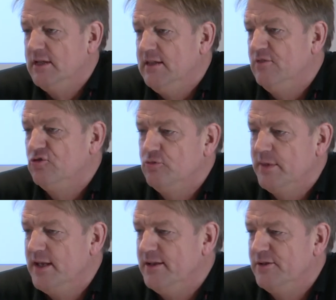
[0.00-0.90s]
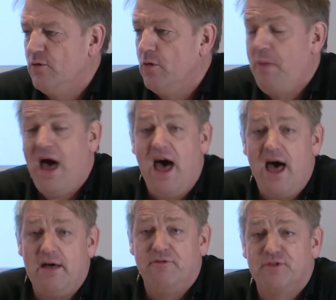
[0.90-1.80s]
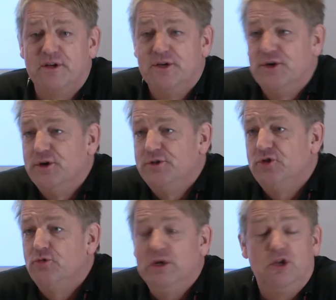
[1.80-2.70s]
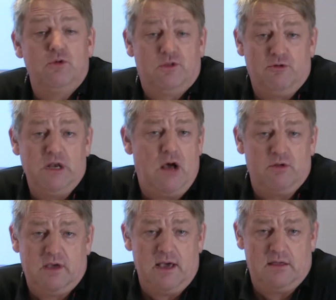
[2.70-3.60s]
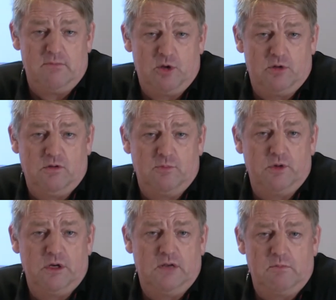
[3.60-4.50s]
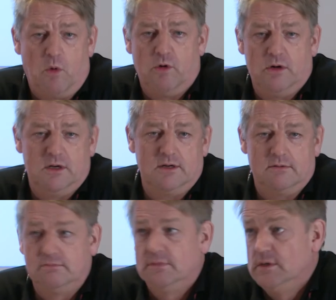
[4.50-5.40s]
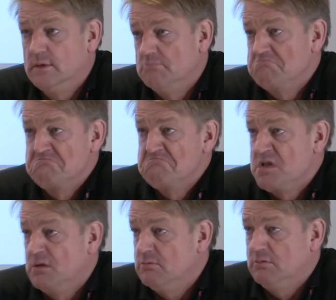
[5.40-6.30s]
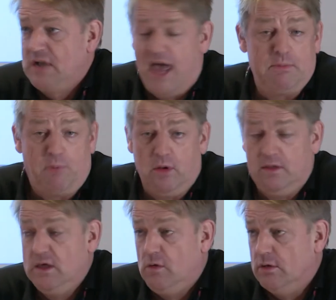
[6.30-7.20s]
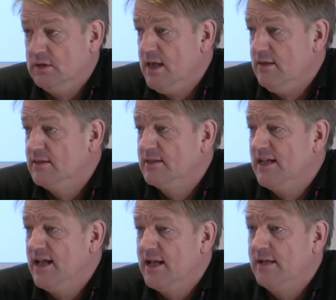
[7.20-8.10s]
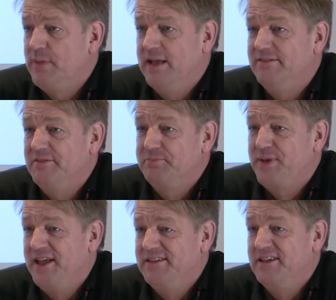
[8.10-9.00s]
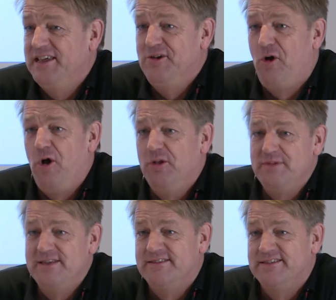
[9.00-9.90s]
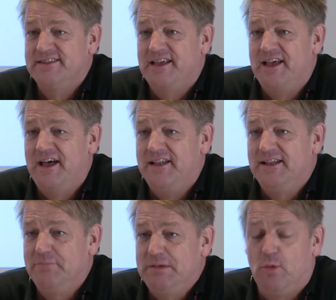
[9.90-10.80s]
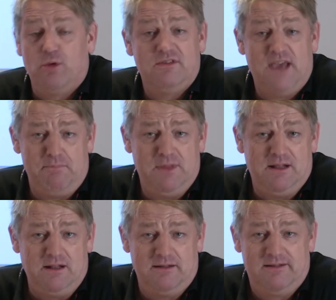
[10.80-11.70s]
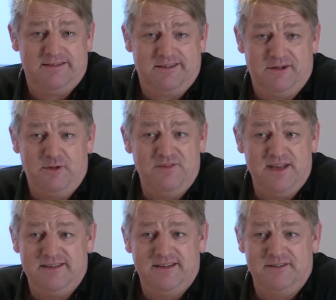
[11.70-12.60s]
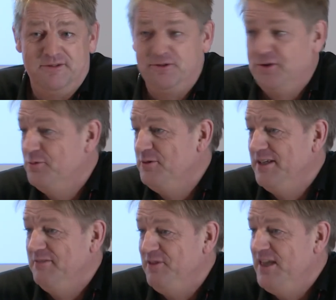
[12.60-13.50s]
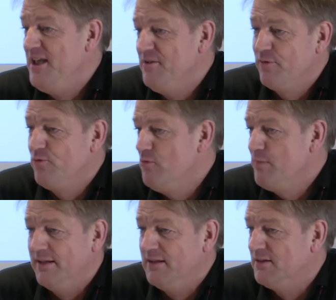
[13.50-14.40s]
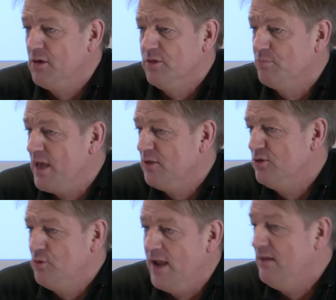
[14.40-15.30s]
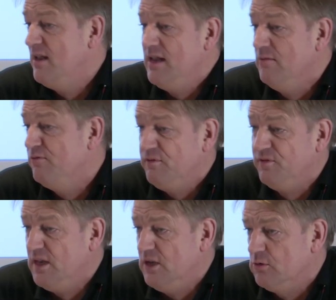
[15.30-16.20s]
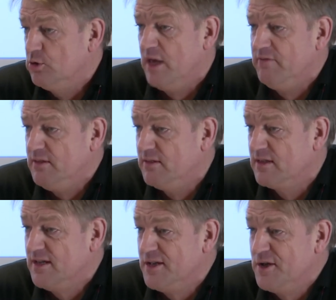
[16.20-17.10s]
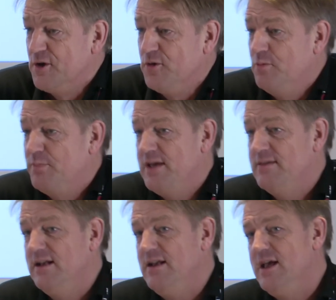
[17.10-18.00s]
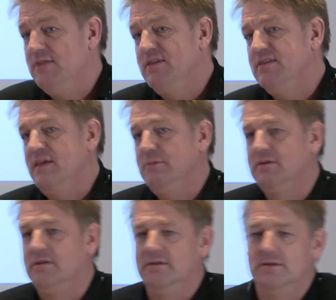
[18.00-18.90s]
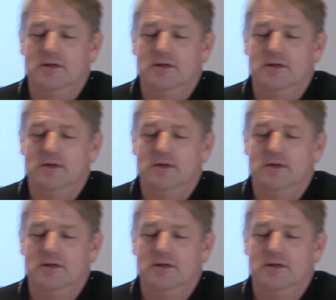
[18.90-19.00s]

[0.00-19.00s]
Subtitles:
instrument or path to reduce greenhouse gas emissions, to put it in more climate policy context. But economists are a little bit more skeptical on that, and not only we here in the room, but it goes back to 1850 to Jevons, who basically had this seminal